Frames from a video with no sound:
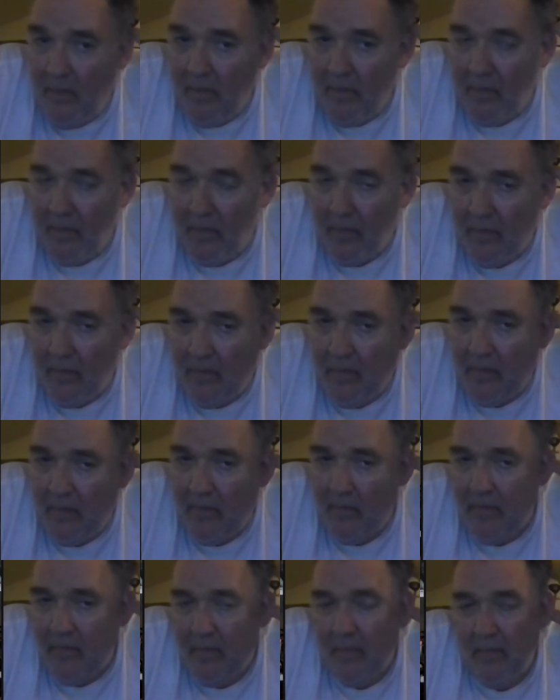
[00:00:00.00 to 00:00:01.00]

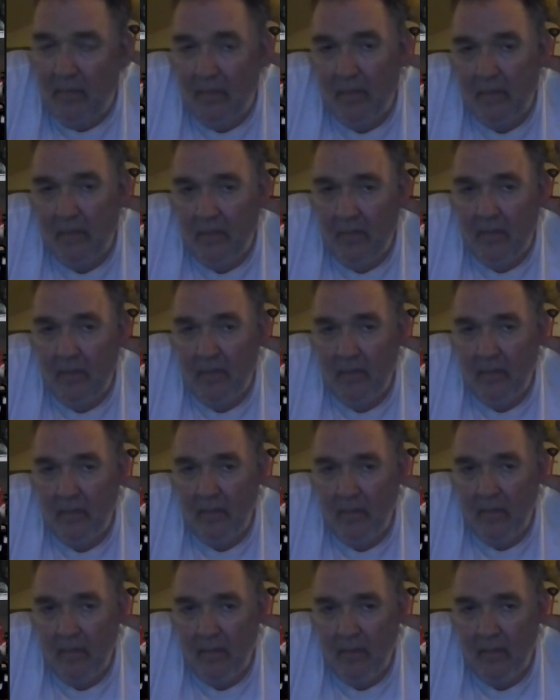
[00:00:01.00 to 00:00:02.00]

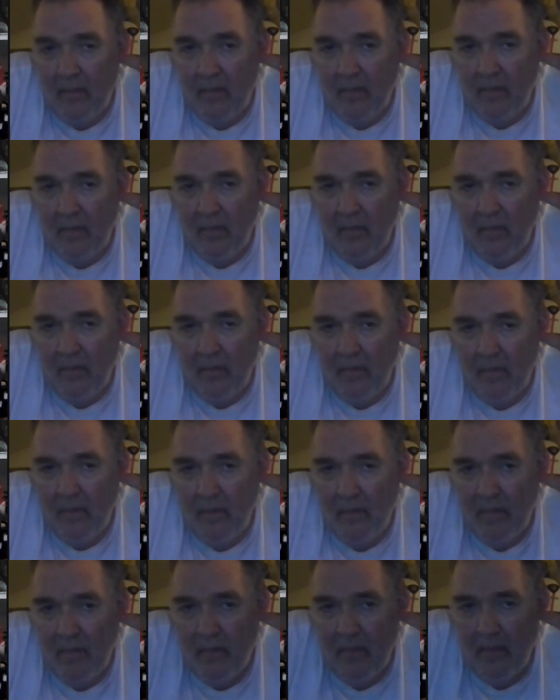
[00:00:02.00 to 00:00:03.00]

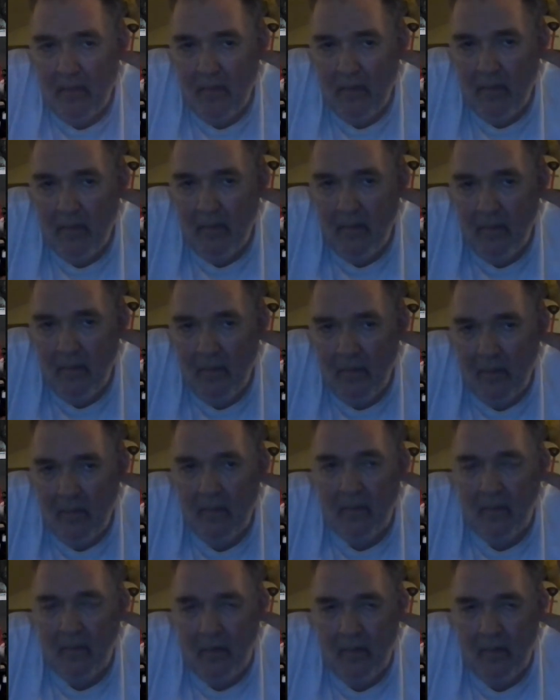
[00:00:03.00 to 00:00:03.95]
(not speaking)